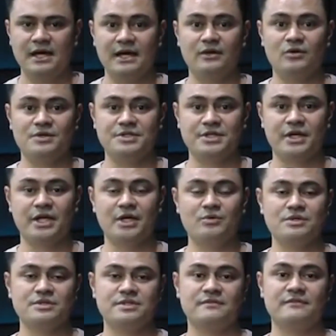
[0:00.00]
And also
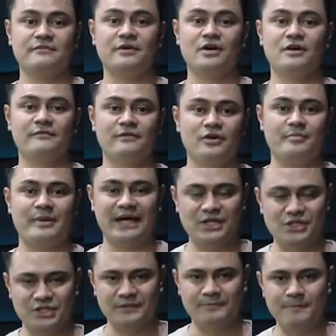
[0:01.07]
he was very, very
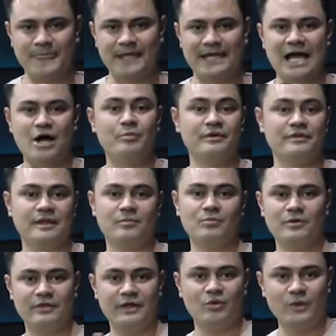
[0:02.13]
patient in helping
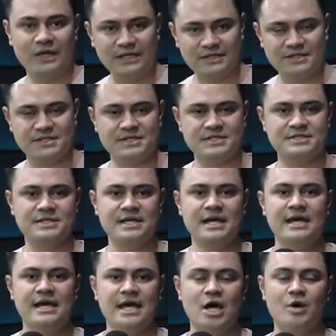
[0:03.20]
them with their weaknesses,
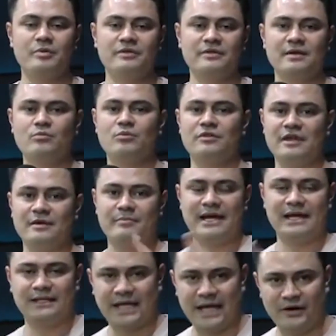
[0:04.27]
helping them with their
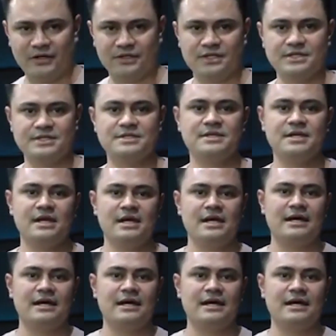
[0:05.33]
bad characters,